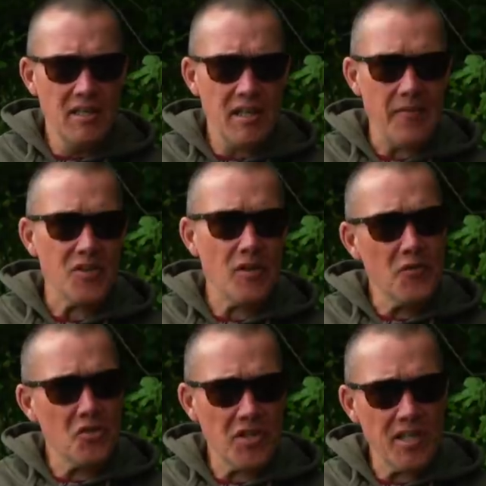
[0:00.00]
If it's
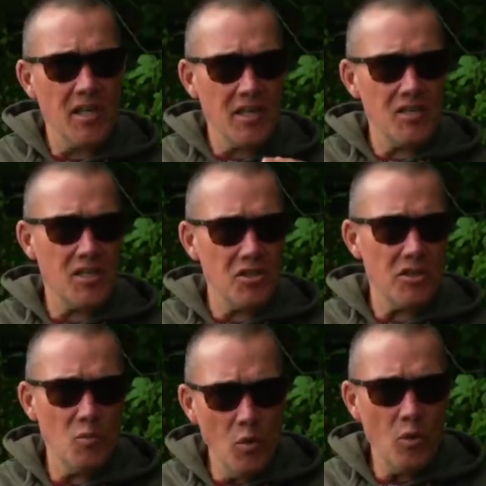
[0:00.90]
obviously
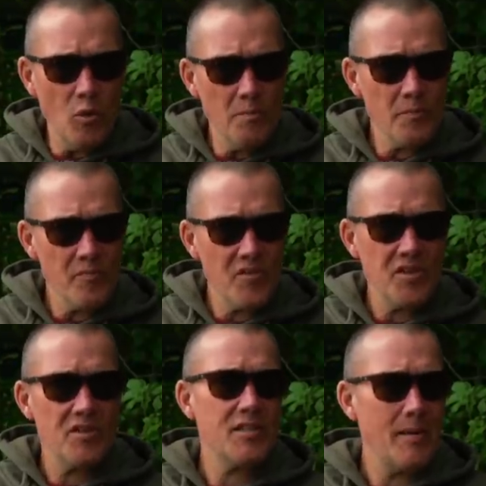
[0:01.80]
consistently warm,
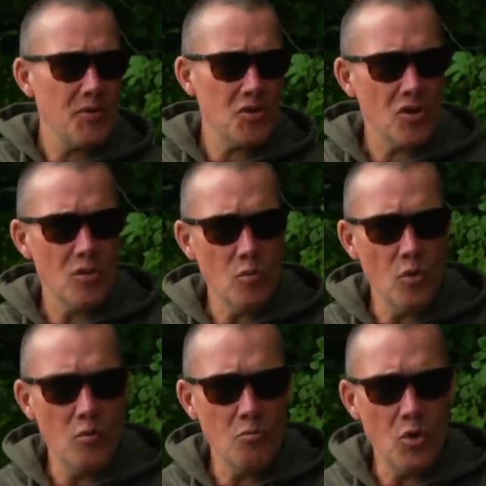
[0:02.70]
the temperature is going to
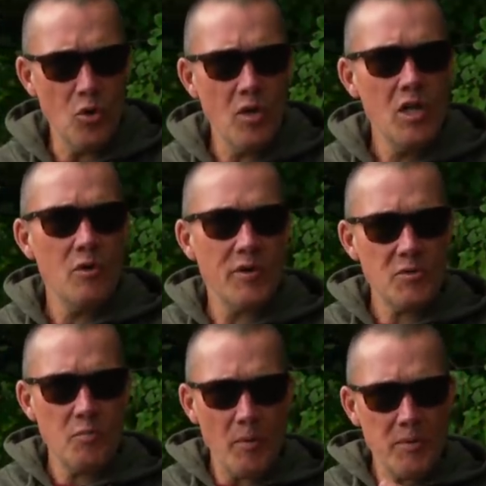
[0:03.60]
warm more,
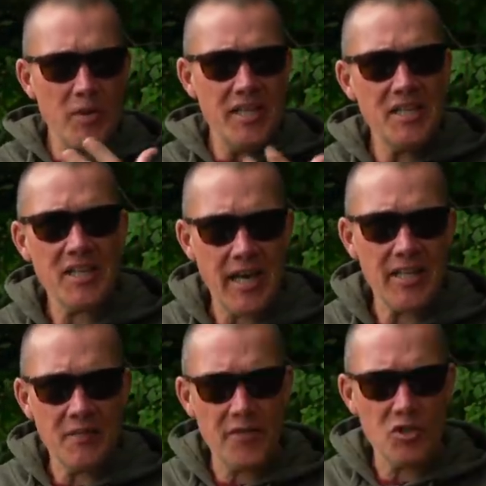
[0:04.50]
which probably will
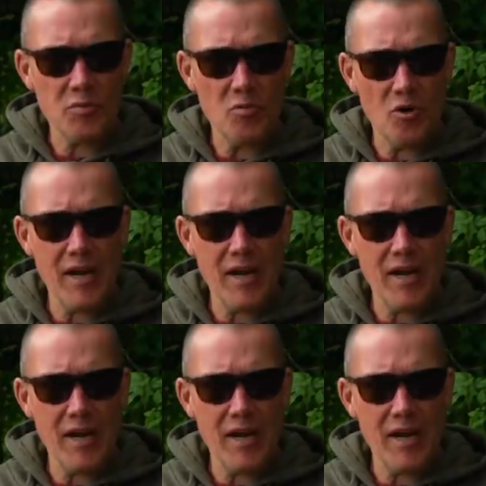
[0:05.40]
indicate the fish will be more